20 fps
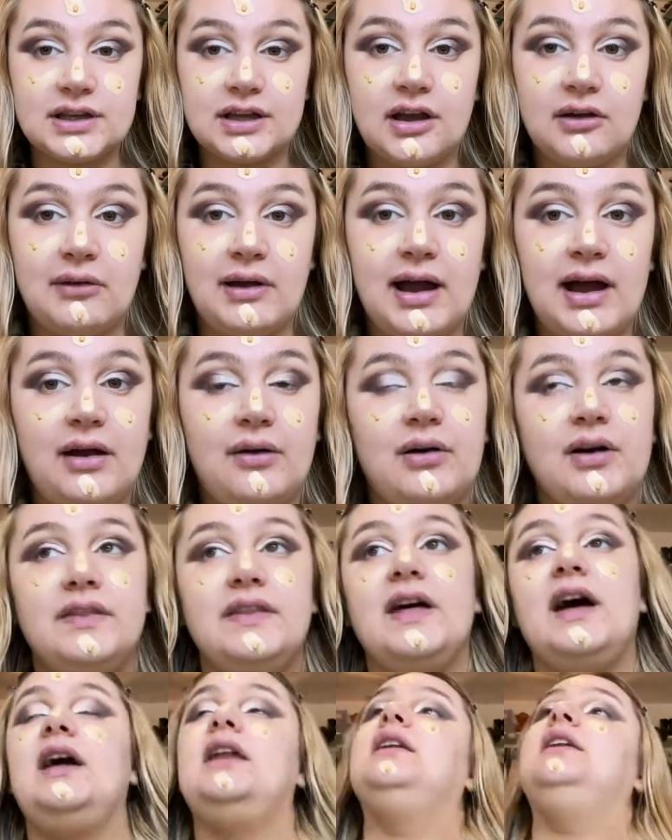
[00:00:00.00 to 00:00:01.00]
go out and
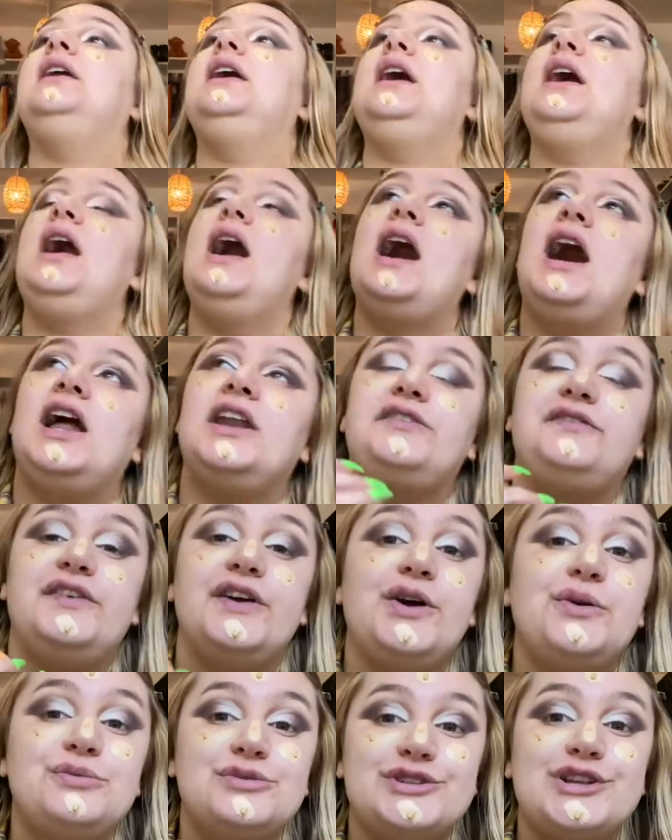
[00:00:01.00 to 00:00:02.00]
then I'd
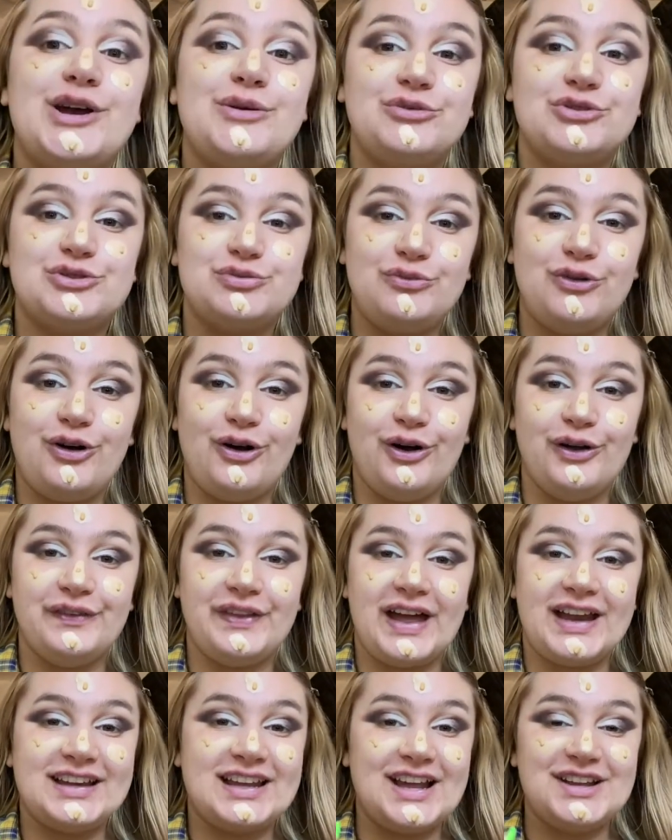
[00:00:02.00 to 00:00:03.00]
film so much more that
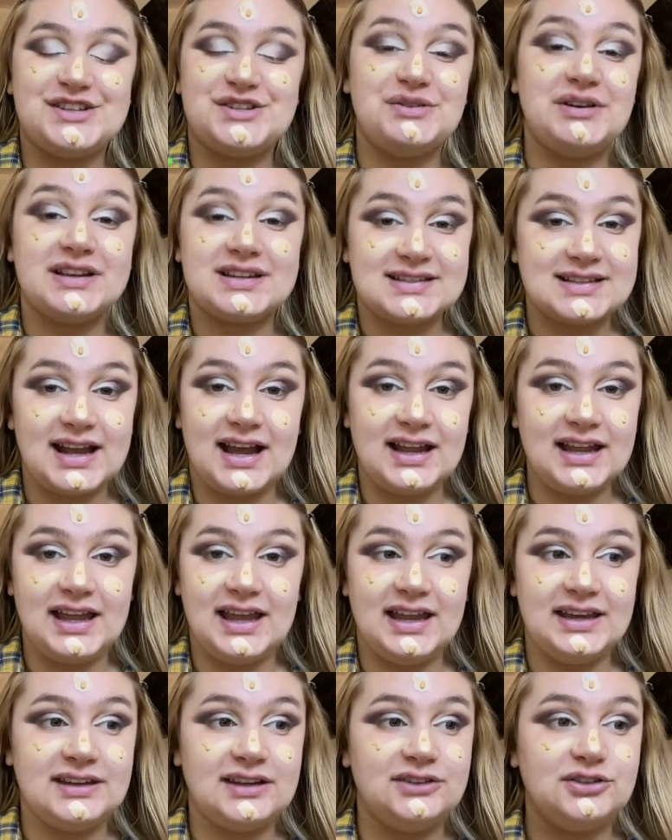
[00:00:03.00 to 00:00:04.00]
I'd get too
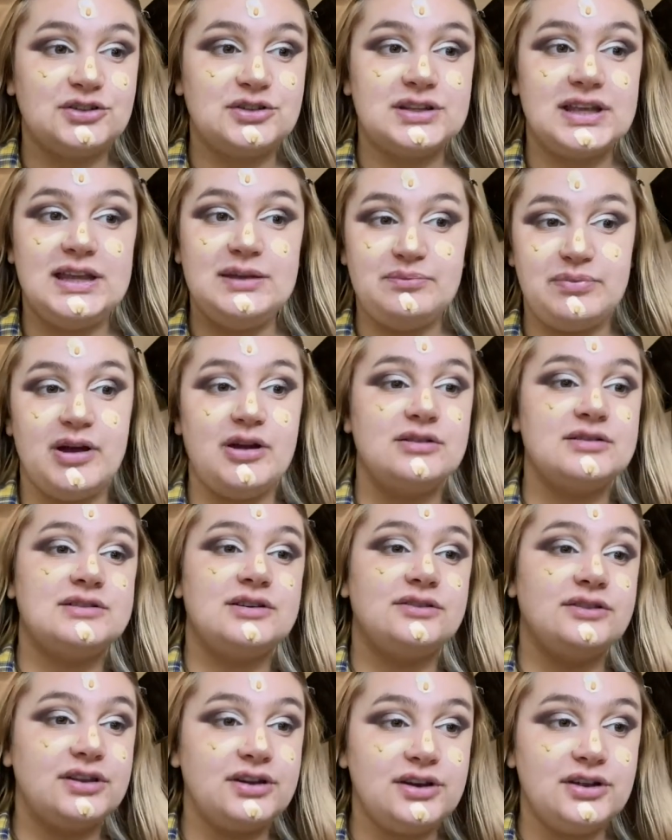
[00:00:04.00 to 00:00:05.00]
excited and just keep posting
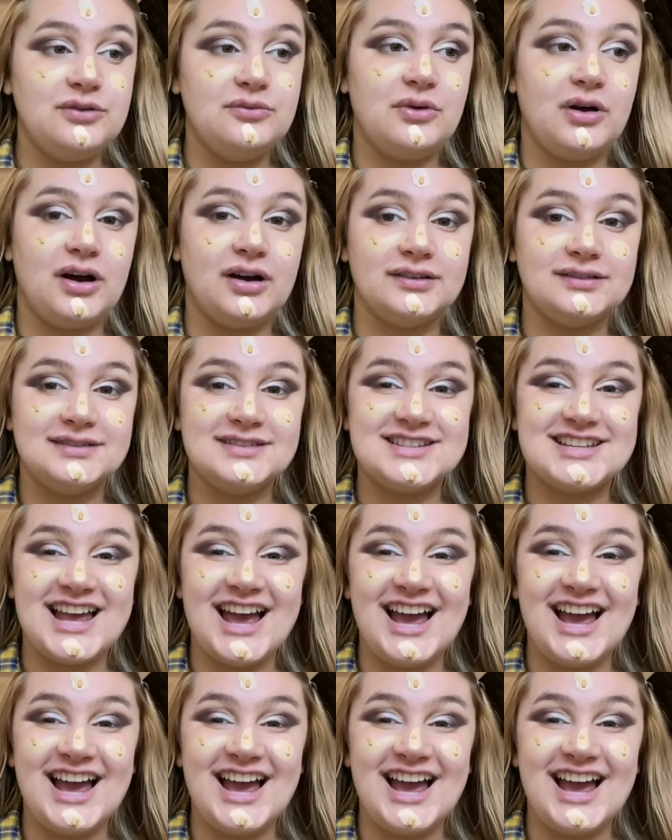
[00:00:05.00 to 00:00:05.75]
all the new ones.